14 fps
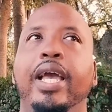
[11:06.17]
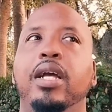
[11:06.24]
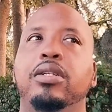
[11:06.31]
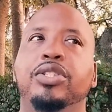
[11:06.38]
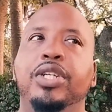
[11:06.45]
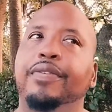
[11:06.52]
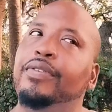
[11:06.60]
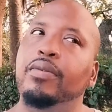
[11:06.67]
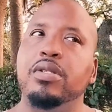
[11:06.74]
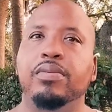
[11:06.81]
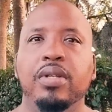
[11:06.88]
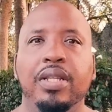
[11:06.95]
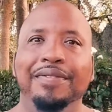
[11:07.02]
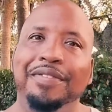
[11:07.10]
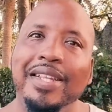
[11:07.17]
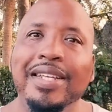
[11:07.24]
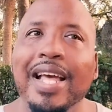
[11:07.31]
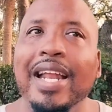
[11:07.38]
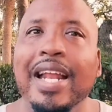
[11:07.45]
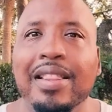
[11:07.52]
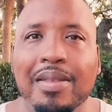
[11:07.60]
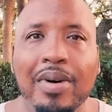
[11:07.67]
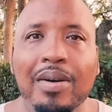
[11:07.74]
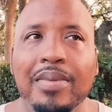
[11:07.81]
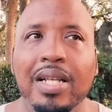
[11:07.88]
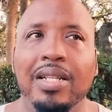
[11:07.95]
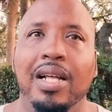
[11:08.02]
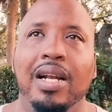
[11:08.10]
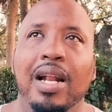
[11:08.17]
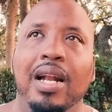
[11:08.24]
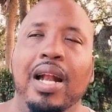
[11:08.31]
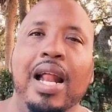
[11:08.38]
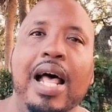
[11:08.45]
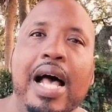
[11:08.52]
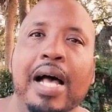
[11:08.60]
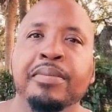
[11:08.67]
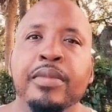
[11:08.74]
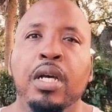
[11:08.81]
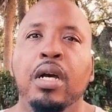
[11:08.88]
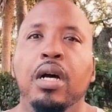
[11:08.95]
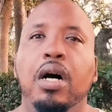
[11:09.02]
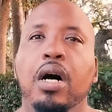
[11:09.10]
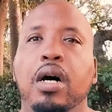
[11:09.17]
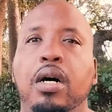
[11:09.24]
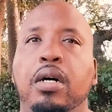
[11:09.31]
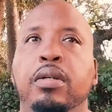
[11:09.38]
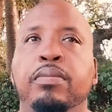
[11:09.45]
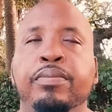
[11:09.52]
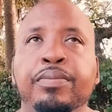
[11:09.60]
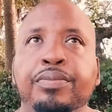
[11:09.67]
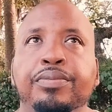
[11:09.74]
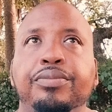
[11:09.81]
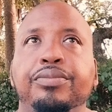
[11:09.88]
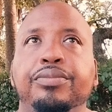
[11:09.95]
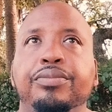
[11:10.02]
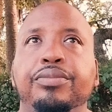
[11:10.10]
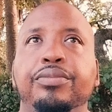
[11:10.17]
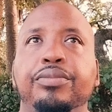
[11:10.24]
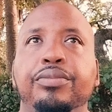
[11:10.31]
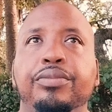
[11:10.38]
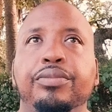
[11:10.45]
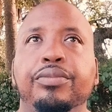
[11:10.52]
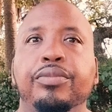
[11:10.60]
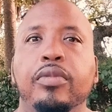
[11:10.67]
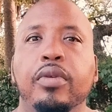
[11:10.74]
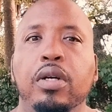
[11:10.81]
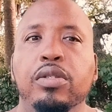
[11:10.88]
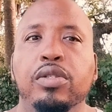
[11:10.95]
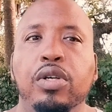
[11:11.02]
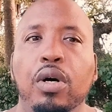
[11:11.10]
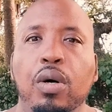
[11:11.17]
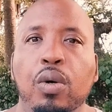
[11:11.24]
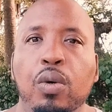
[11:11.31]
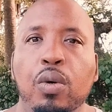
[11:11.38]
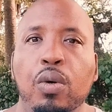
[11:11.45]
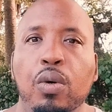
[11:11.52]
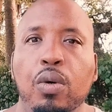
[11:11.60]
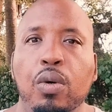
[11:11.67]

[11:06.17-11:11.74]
and Geoffrey wasn't really feeling that at the moment. Da da da da da. Um, so,